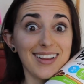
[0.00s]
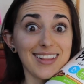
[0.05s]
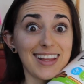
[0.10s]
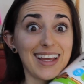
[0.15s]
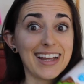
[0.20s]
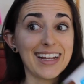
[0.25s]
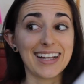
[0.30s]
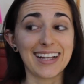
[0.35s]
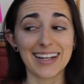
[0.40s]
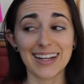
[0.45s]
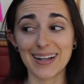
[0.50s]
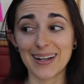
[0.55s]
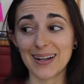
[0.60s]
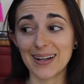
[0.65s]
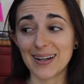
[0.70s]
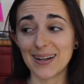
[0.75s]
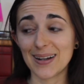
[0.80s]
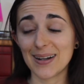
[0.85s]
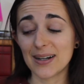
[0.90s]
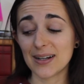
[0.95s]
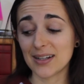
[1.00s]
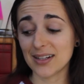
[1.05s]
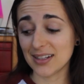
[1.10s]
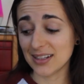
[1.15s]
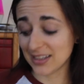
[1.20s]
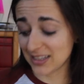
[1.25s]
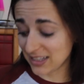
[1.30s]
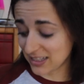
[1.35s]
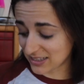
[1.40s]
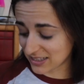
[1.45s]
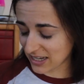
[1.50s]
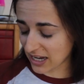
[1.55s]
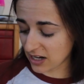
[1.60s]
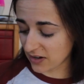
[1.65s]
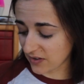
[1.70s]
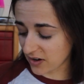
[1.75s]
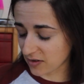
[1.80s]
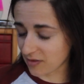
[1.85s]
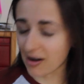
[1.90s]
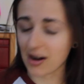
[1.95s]
Like, it's kind
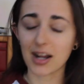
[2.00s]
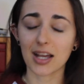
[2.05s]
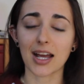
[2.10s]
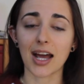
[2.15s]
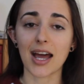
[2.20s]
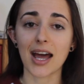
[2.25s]
of ironic.